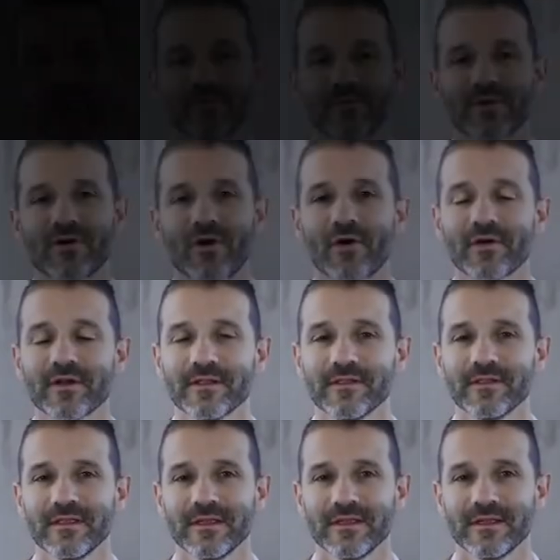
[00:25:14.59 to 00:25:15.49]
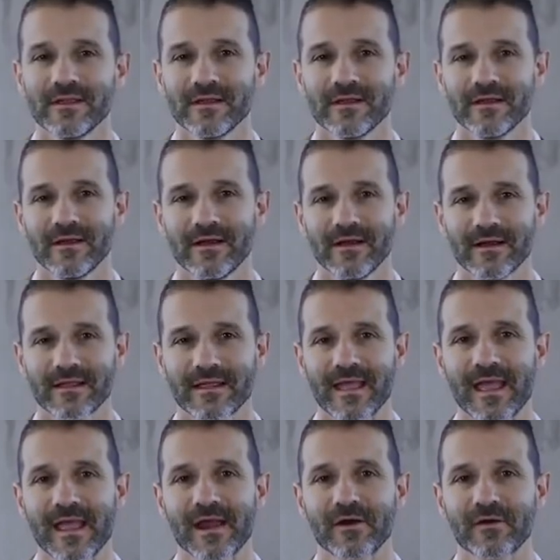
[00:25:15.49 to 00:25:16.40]
Regarding the uh,
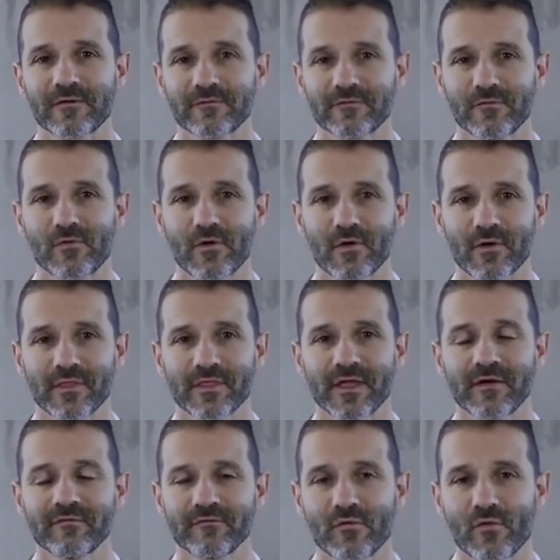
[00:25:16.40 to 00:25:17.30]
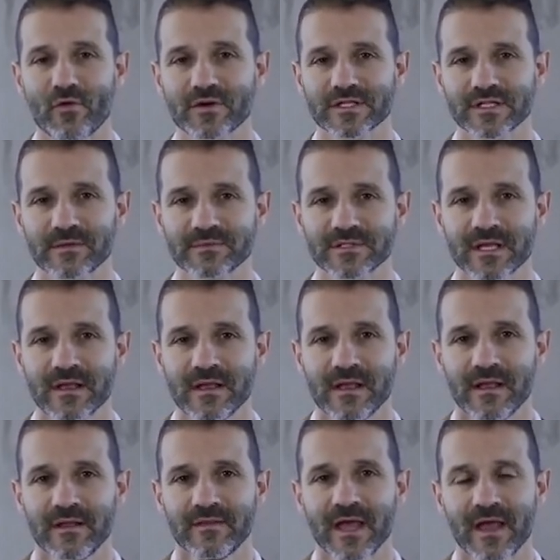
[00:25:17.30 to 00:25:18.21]
care for thumb forceps,
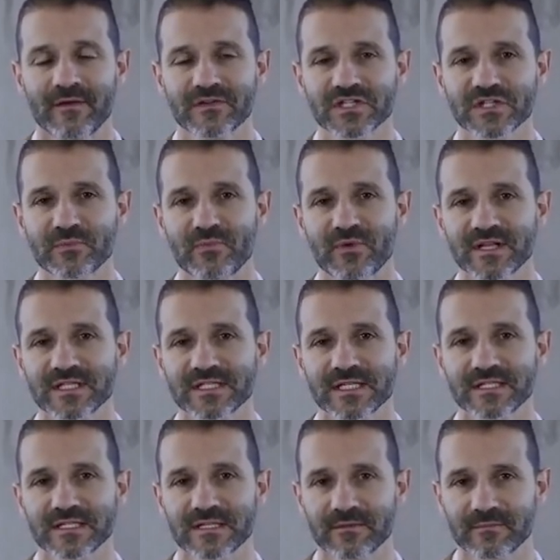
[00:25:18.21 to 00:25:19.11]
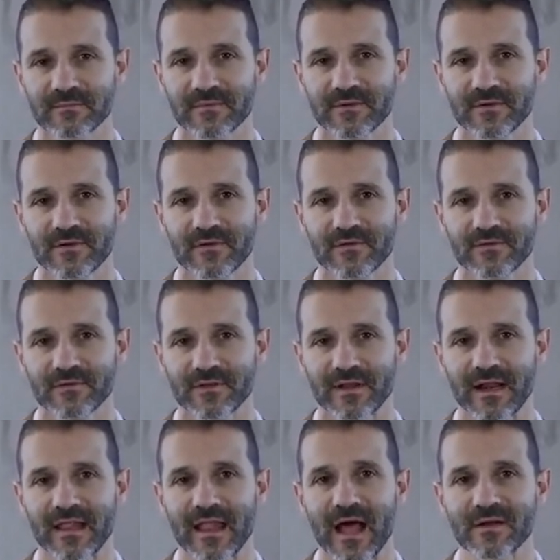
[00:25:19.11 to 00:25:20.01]
they have a spring system so
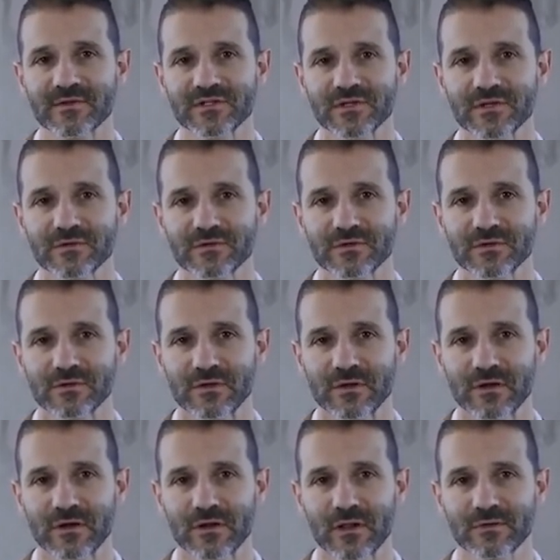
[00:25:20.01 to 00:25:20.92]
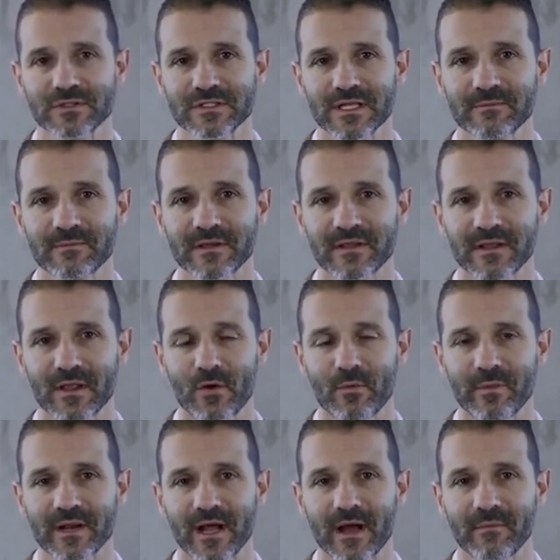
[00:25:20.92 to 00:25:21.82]
that allows you to close them and then they
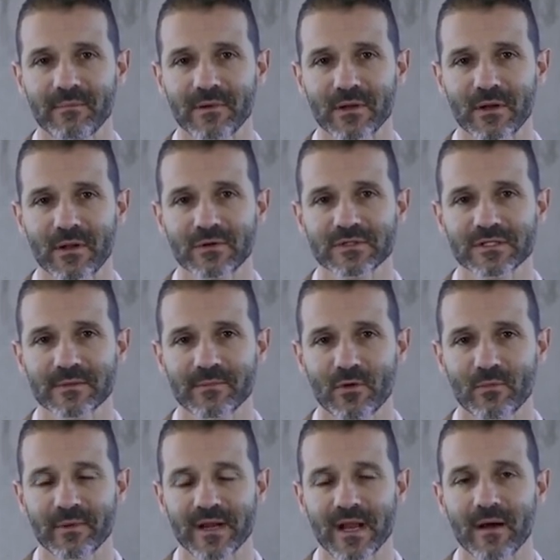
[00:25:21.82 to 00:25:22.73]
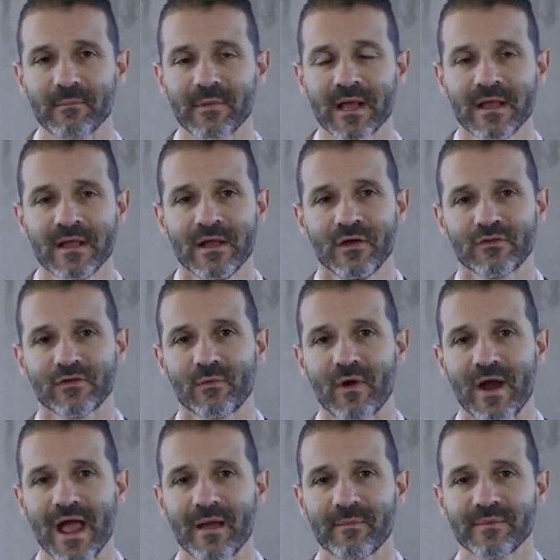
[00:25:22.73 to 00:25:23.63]
open up, close them and open up. So
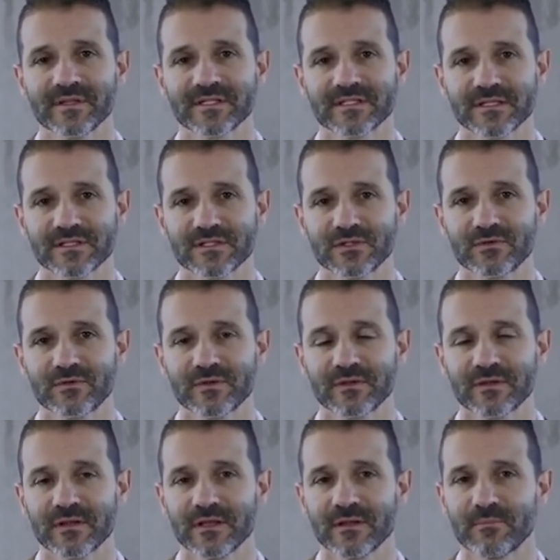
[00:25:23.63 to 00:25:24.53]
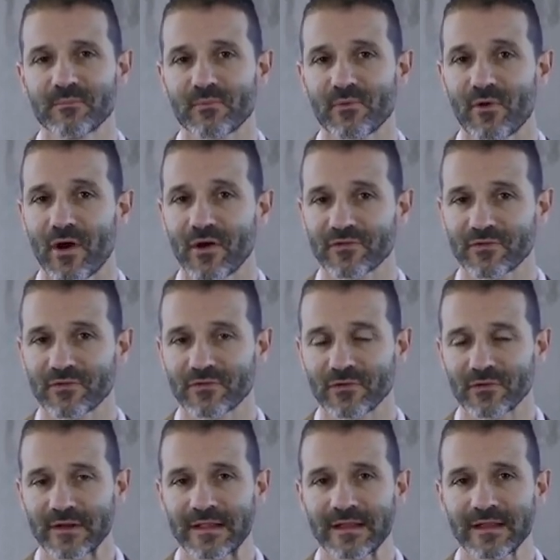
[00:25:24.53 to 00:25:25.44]
what happens is during the process
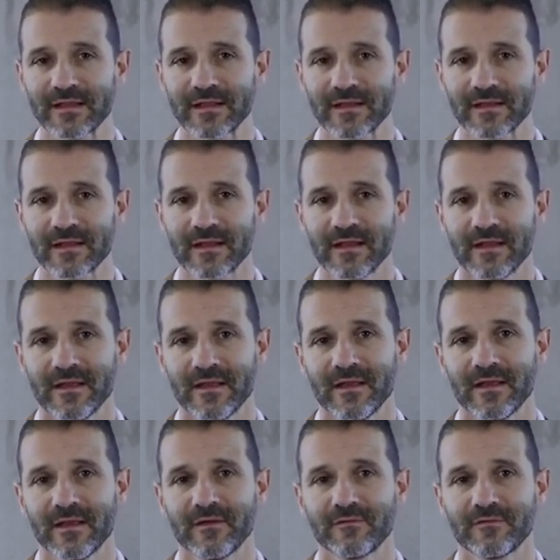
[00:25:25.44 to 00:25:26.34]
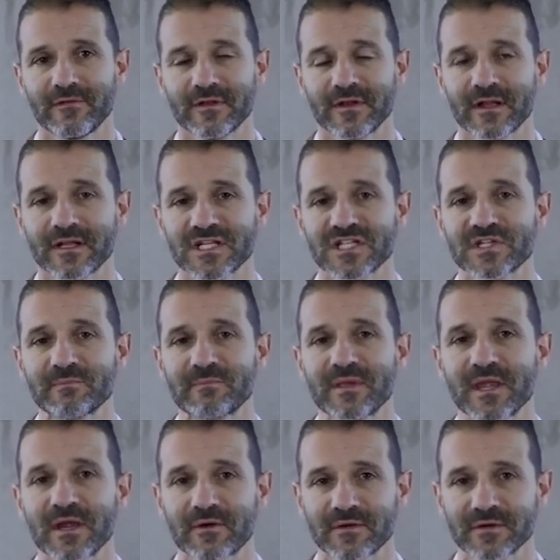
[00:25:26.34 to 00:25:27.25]
of cleaning, if an
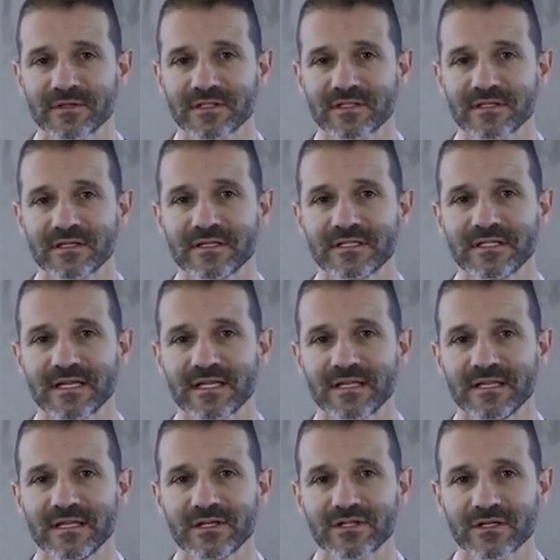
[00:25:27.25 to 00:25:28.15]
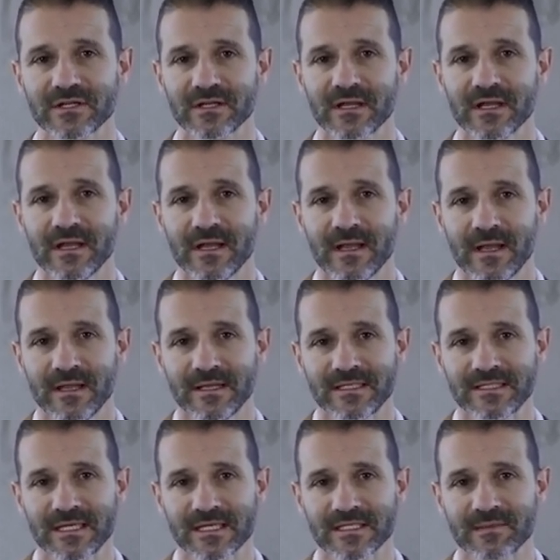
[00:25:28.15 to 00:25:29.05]
experienced technician
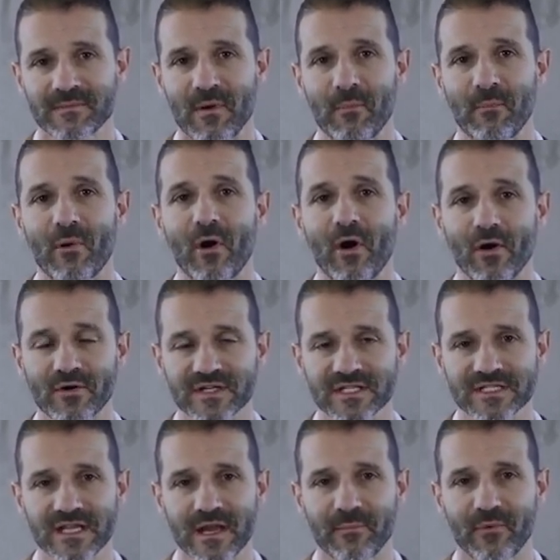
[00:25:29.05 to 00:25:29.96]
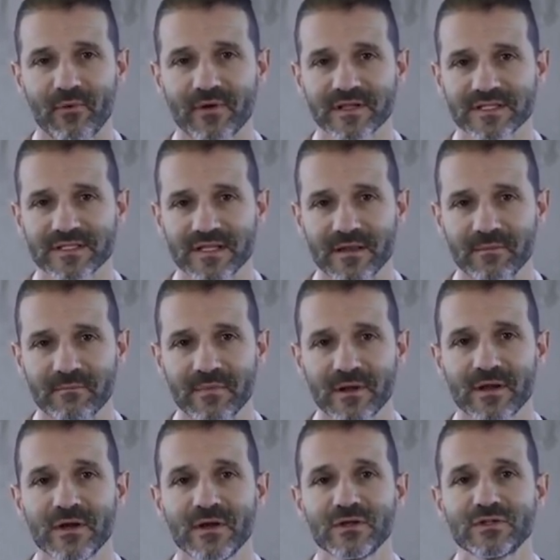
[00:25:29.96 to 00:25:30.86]
takes them apart, separates them
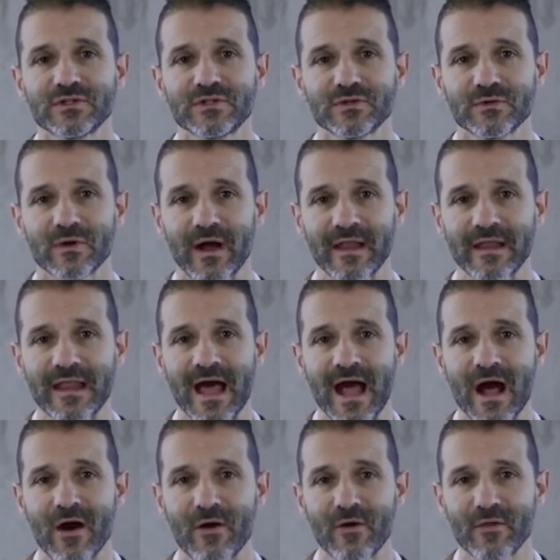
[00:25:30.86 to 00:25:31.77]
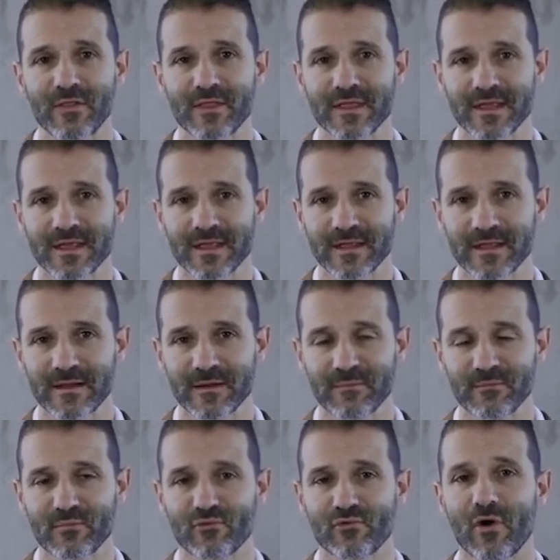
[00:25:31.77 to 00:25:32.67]
to allow the
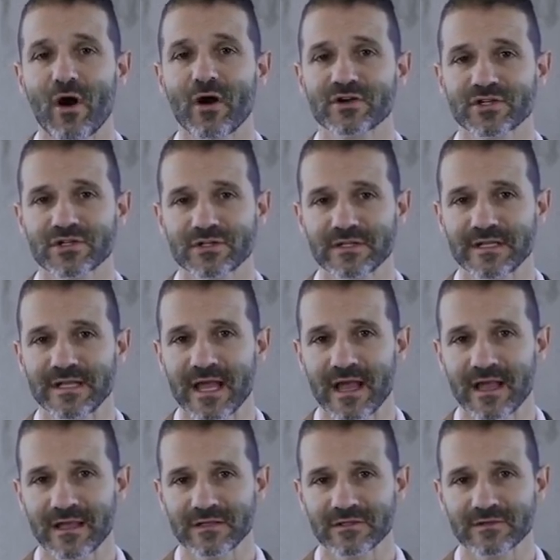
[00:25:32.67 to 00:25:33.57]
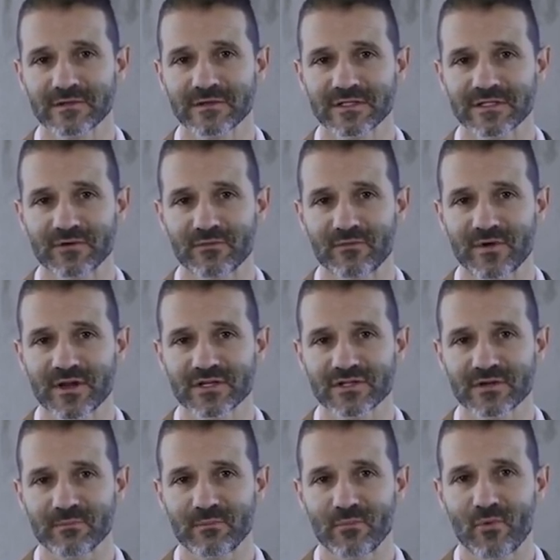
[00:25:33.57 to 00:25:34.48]
brush to get into the
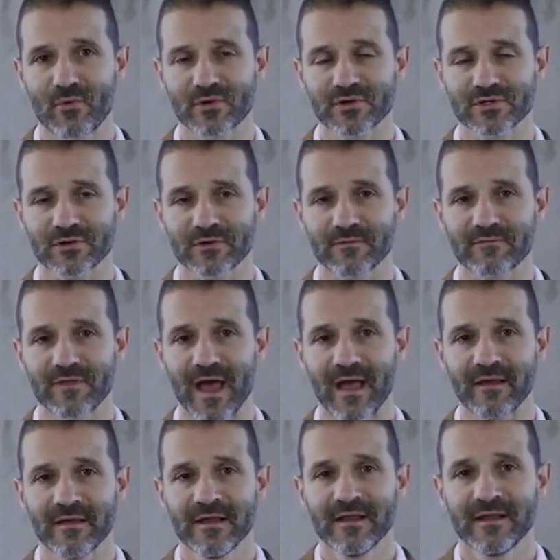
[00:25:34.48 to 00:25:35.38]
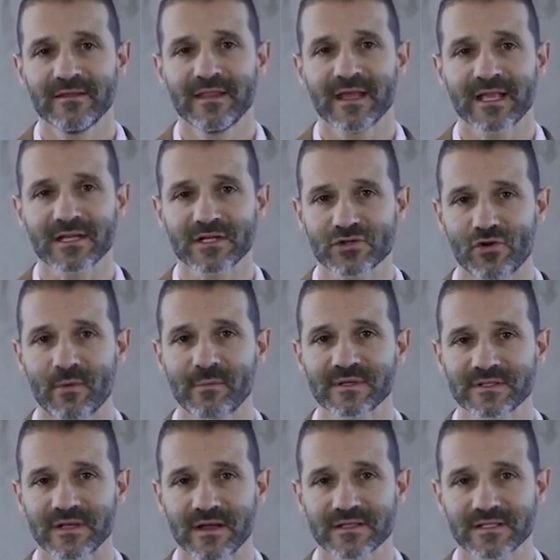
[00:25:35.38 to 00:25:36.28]
serration portion of that, that can
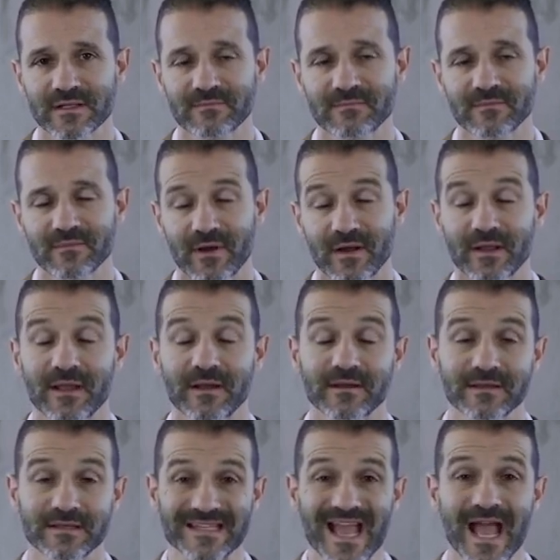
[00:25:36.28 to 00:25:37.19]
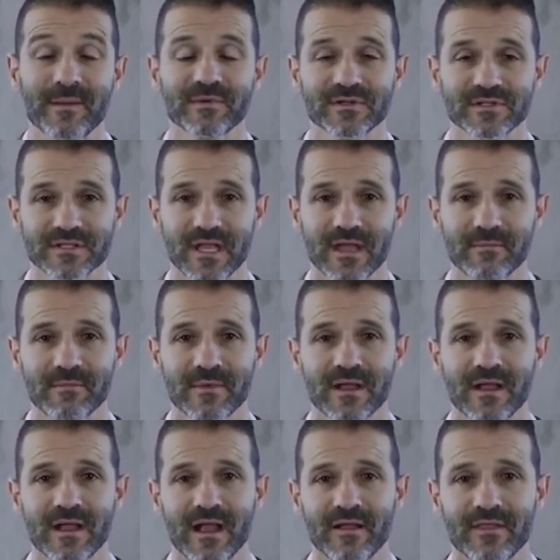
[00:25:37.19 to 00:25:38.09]
traumatize them, can damage them,
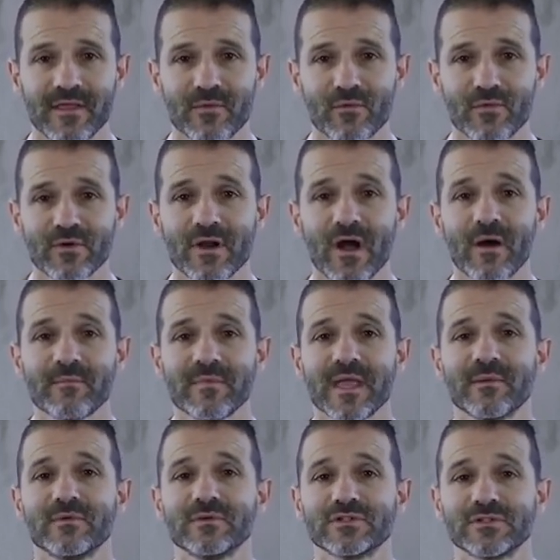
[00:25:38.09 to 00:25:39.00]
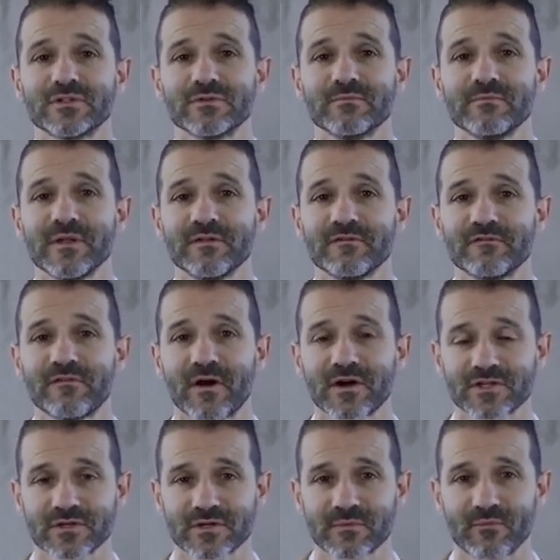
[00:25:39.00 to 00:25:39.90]
and they will not be able to be
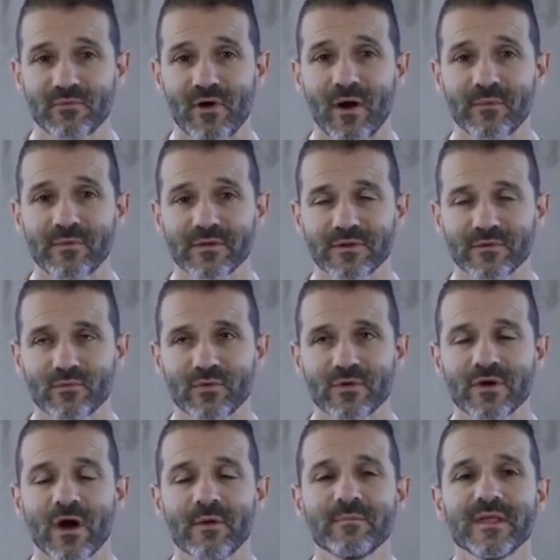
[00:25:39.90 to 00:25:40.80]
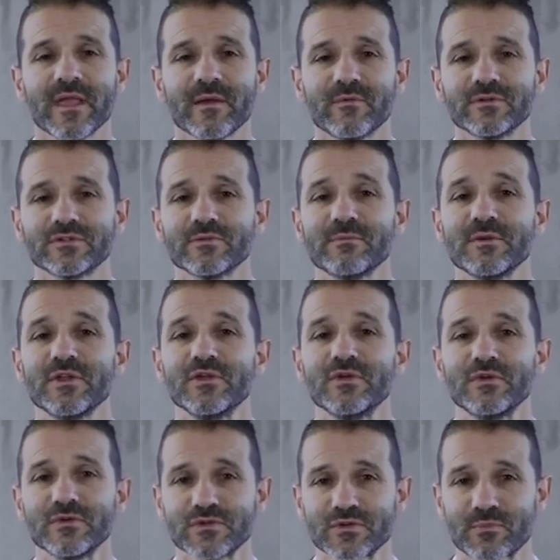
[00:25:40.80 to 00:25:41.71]
functioning properly, will not be able to be
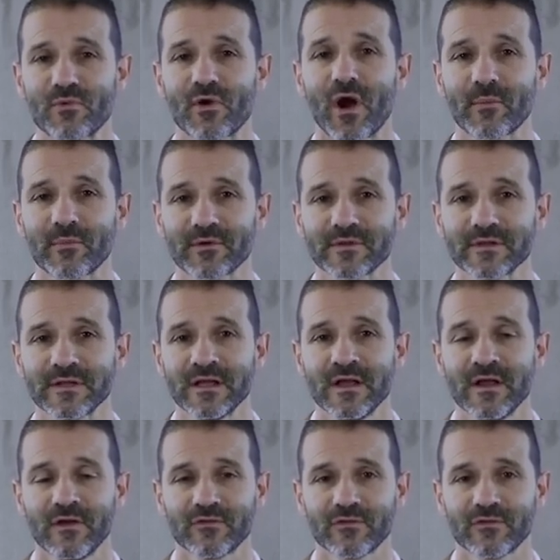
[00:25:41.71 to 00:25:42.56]
used properly.